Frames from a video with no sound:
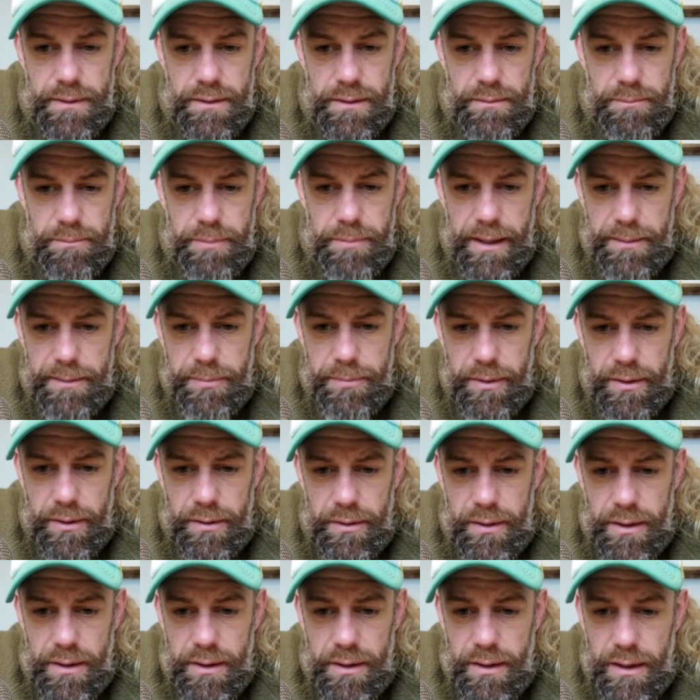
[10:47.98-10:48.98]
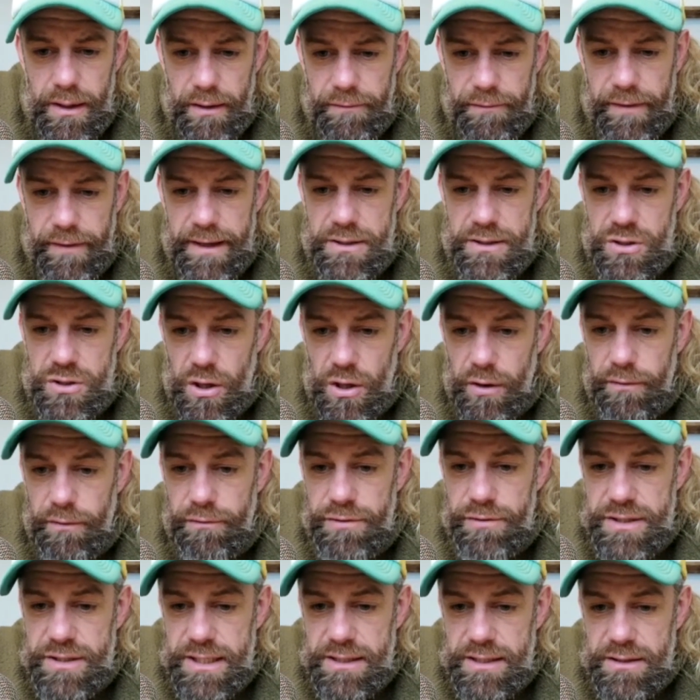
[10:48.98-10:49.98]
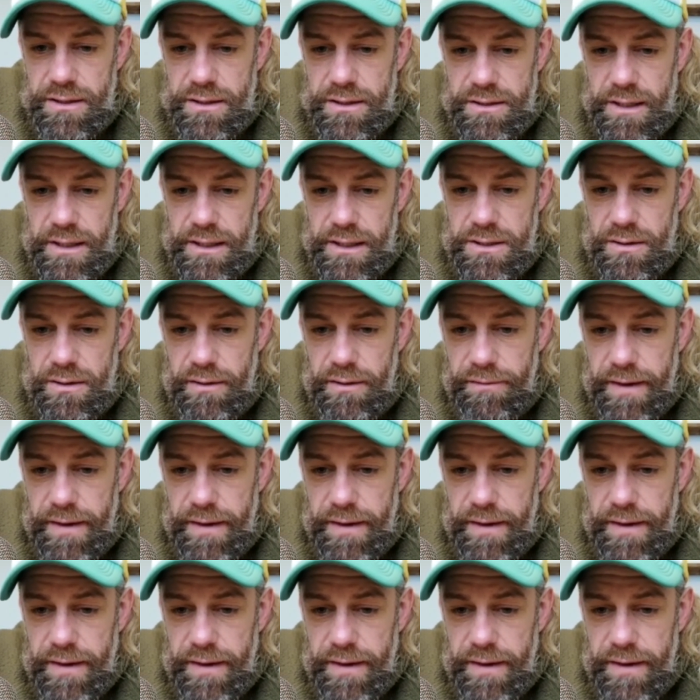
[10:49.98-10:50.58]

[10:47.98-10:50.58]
paper, the title,